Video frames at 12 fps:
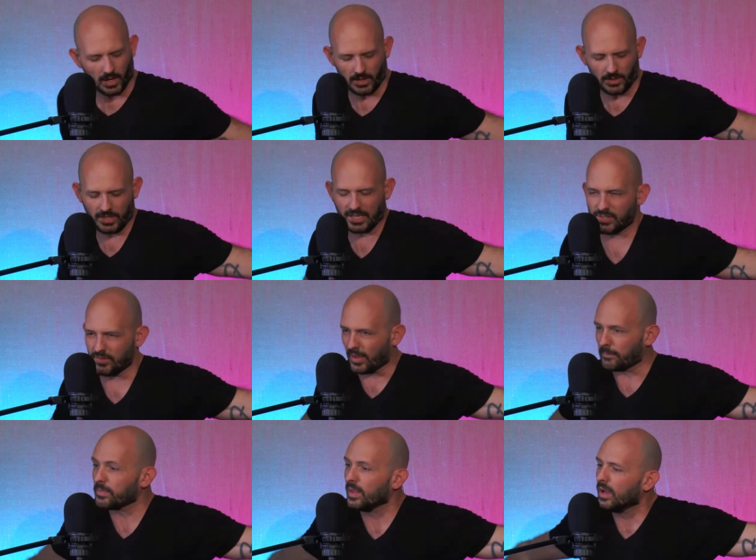I already asked you
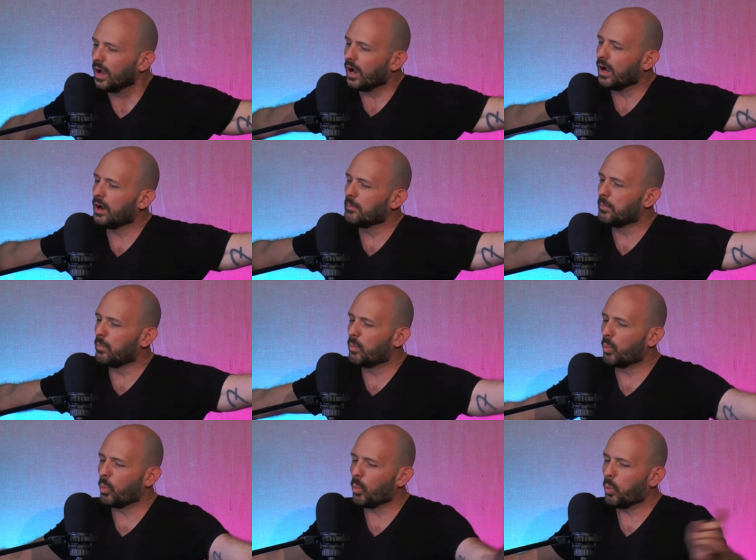that.
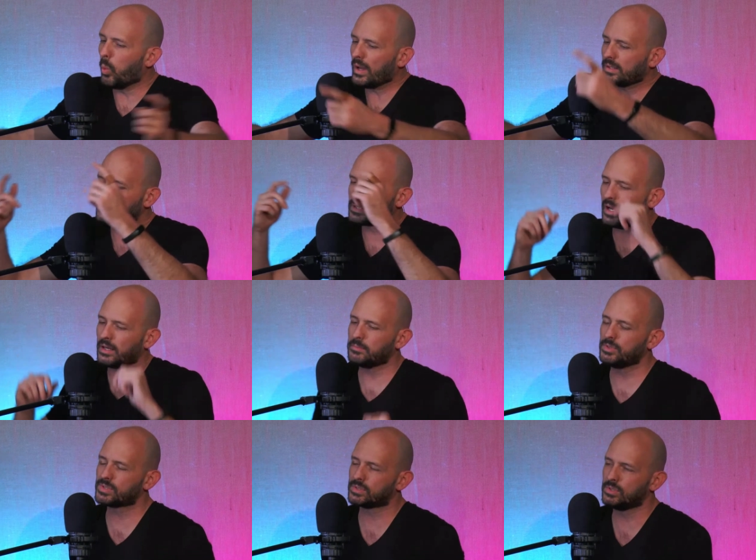What kind of
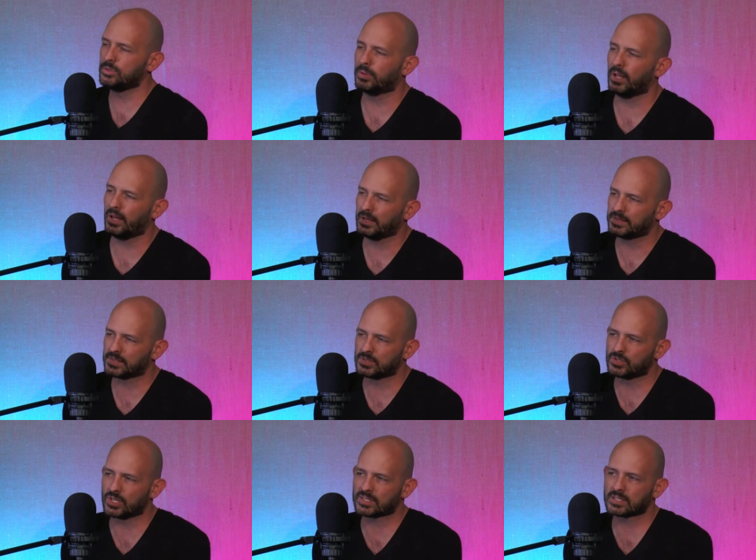music do you play? Is it
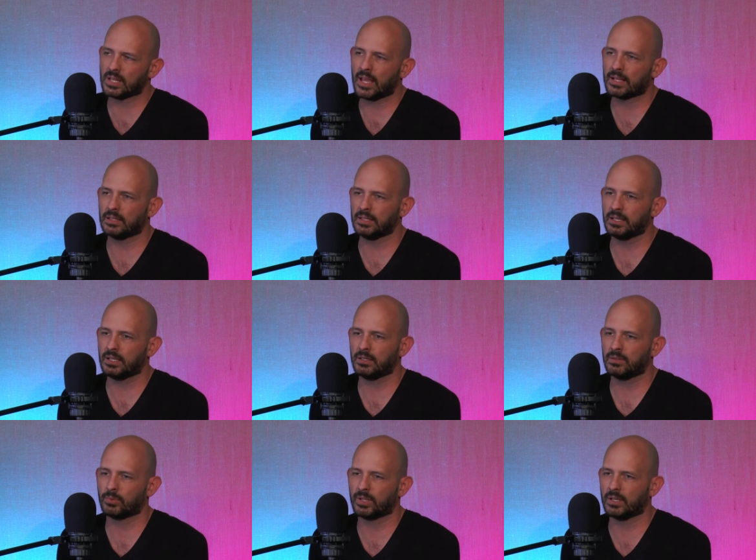just like
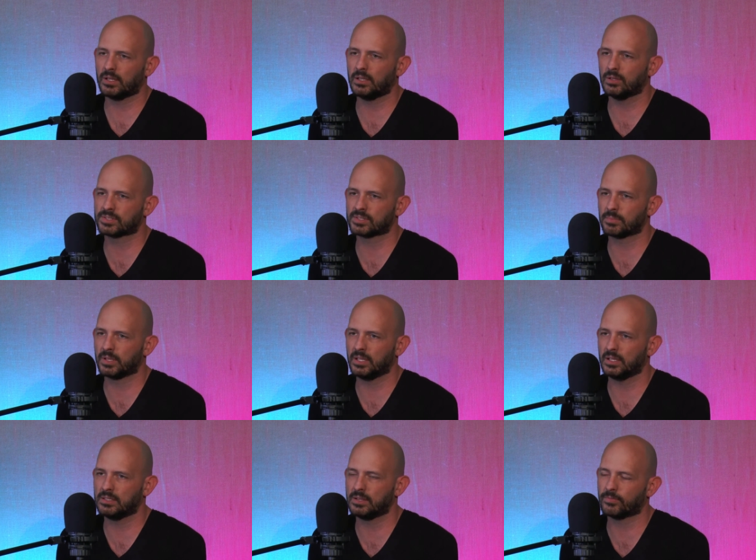Leon? Are we going to hear something
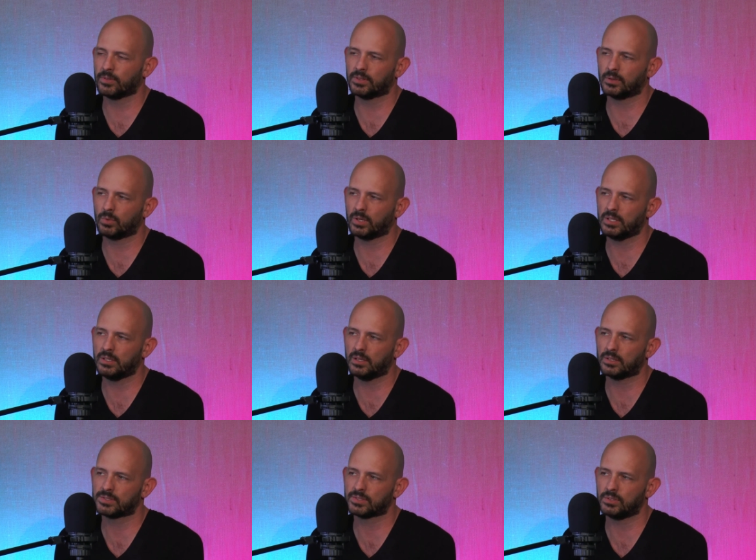any different than what he
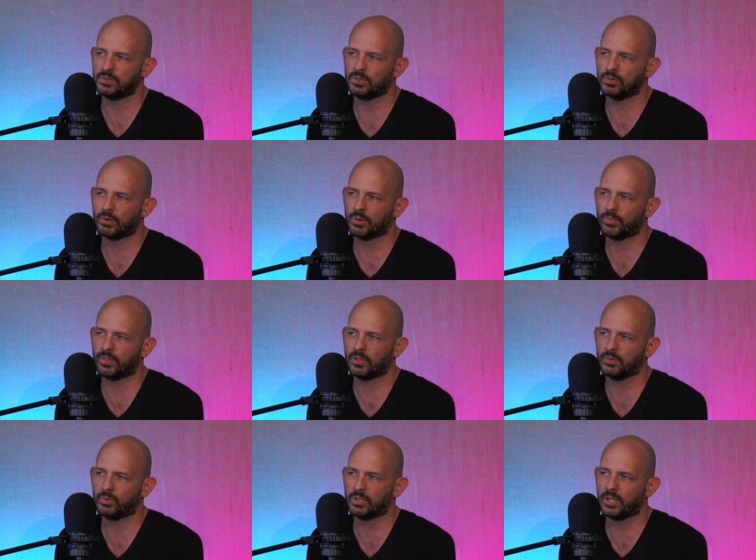does? Do you do your own
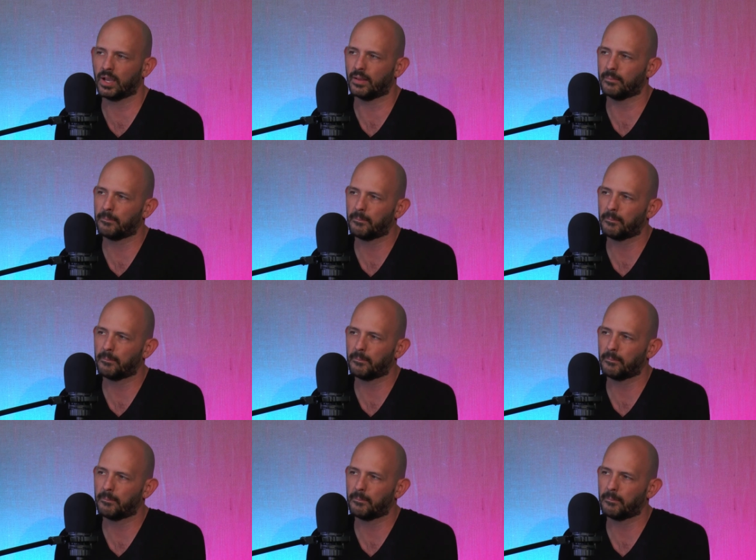thing? What do you got?